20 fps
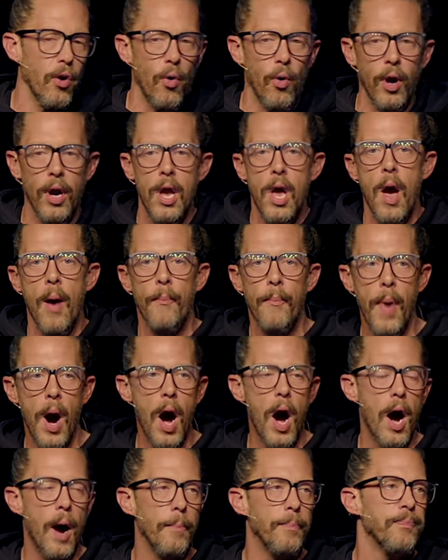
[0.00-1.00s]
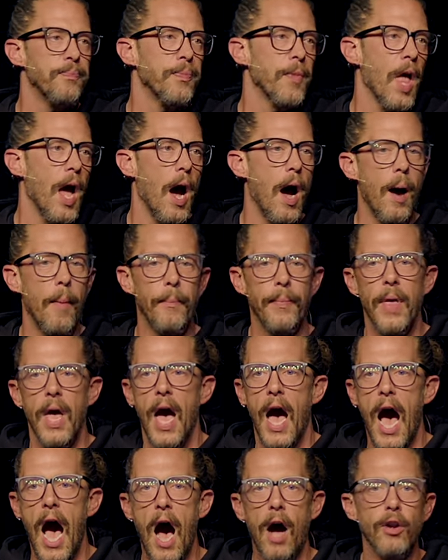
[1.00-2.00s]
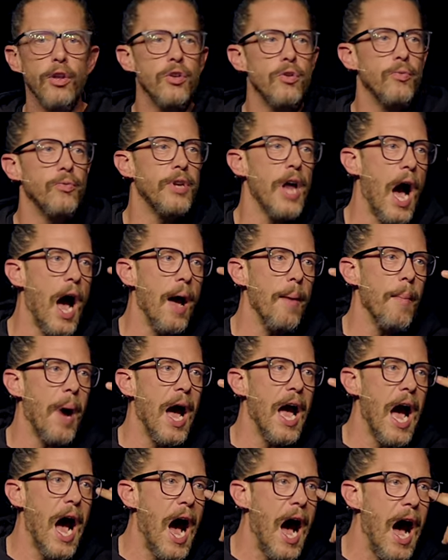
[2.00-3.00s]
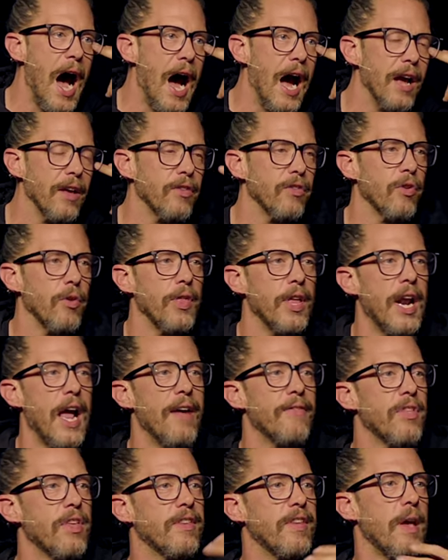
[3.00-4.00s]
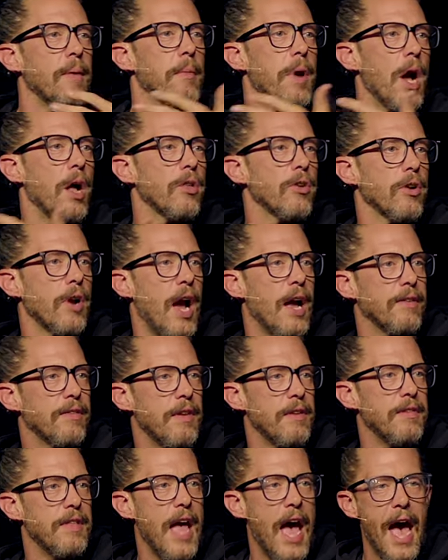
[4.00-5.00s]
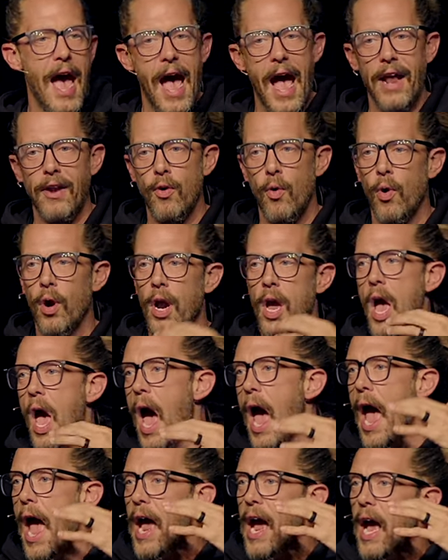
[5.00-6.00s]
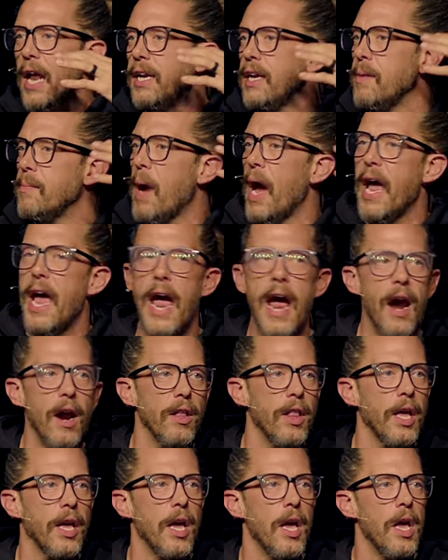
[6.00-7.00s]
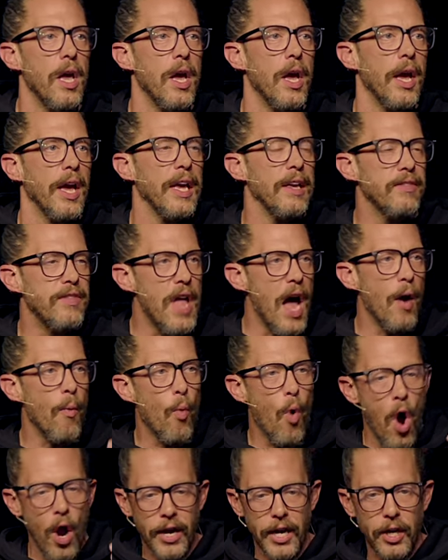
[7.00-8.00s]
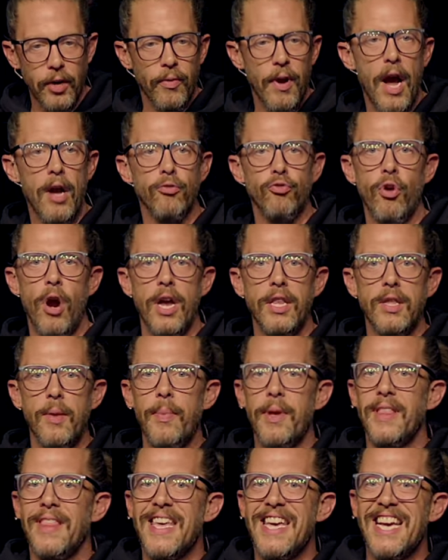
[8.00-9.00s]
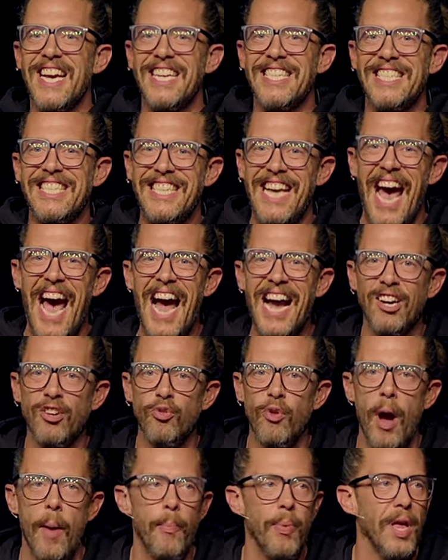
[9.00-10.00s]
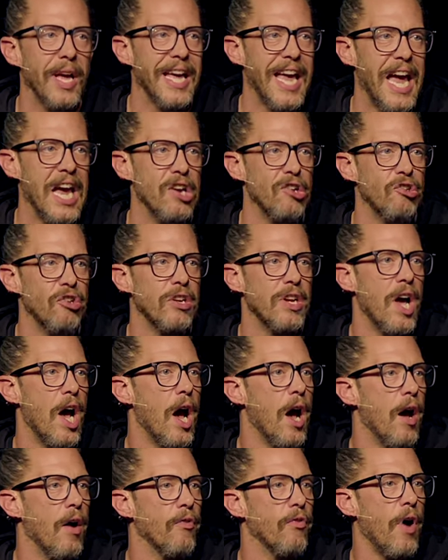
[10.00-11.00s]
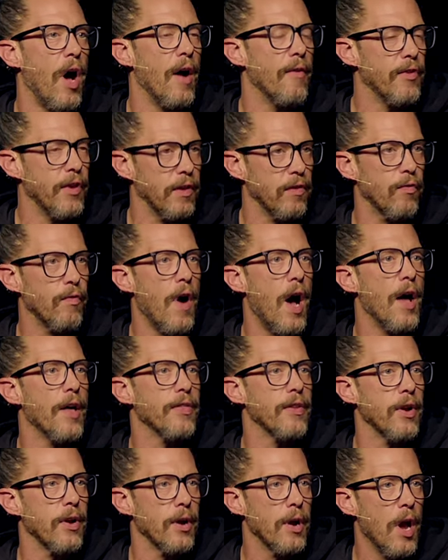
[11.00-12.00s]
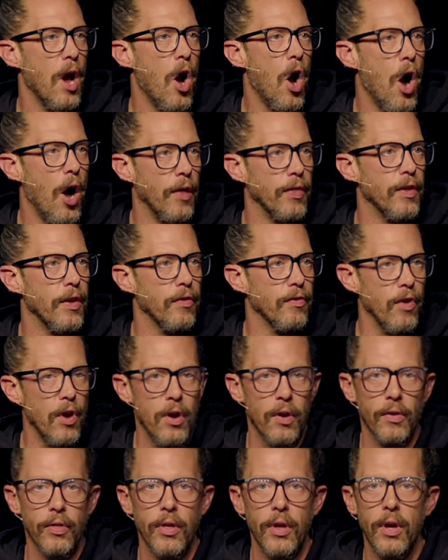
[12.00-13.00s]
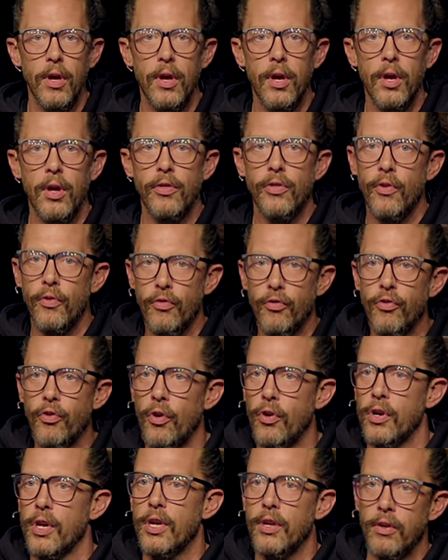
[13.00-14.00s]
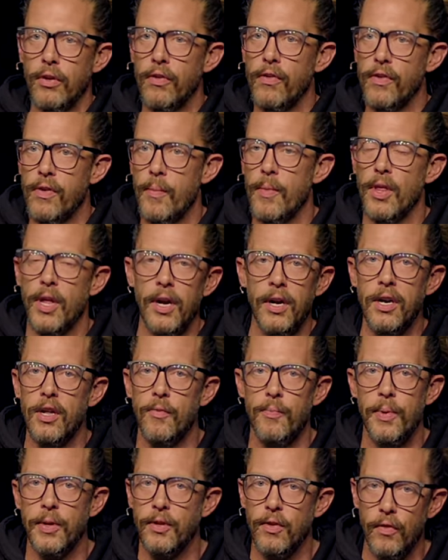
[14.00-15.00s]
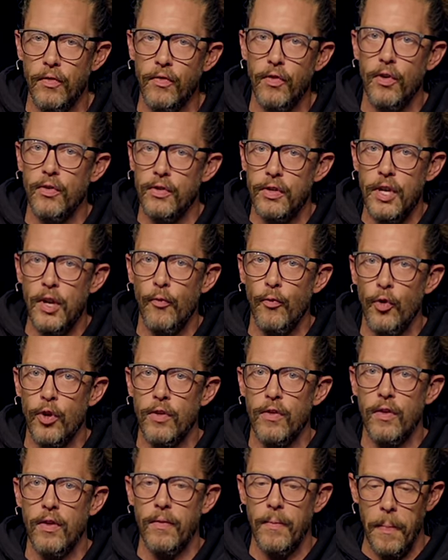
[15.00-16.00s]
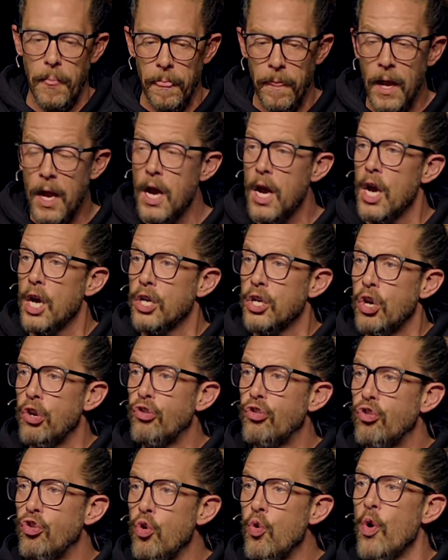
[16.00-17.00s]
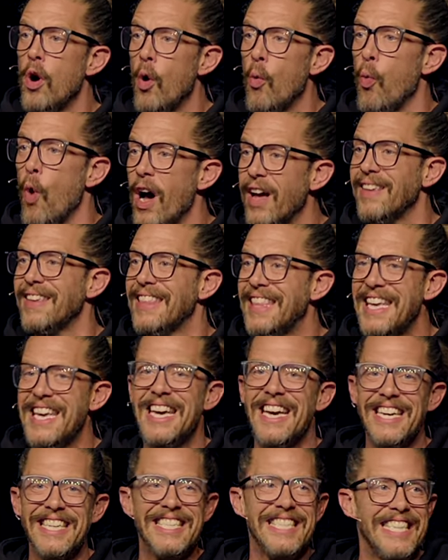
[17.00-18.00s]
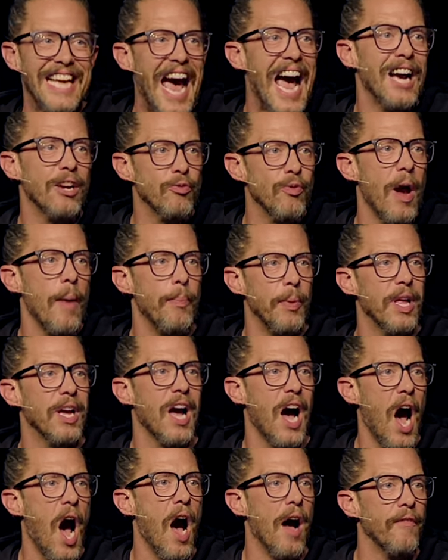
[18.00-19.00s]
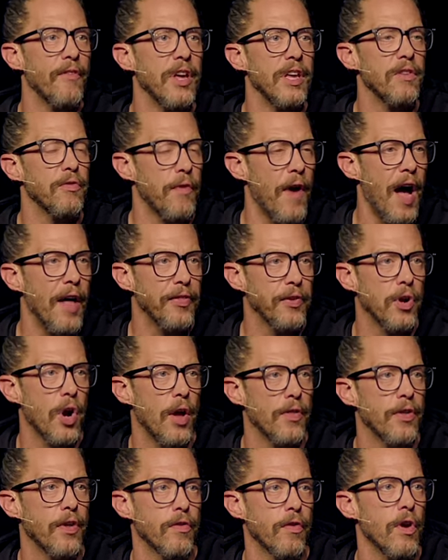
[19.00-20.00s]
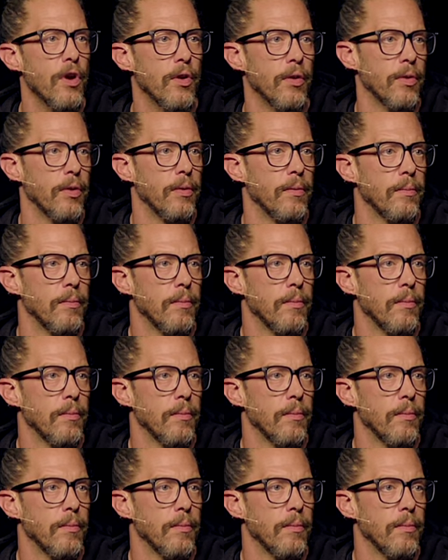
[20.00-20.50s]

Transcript: Or mom, how do you dye my eyes so that I have the same color eyes as dad? Or, hey, I need my hair. Like, he's not walking around trying to be the exact replication of his Father on this earth. There's certain similarities, but there's certain differences. Yeshua was the exact replica of his Father on this earth.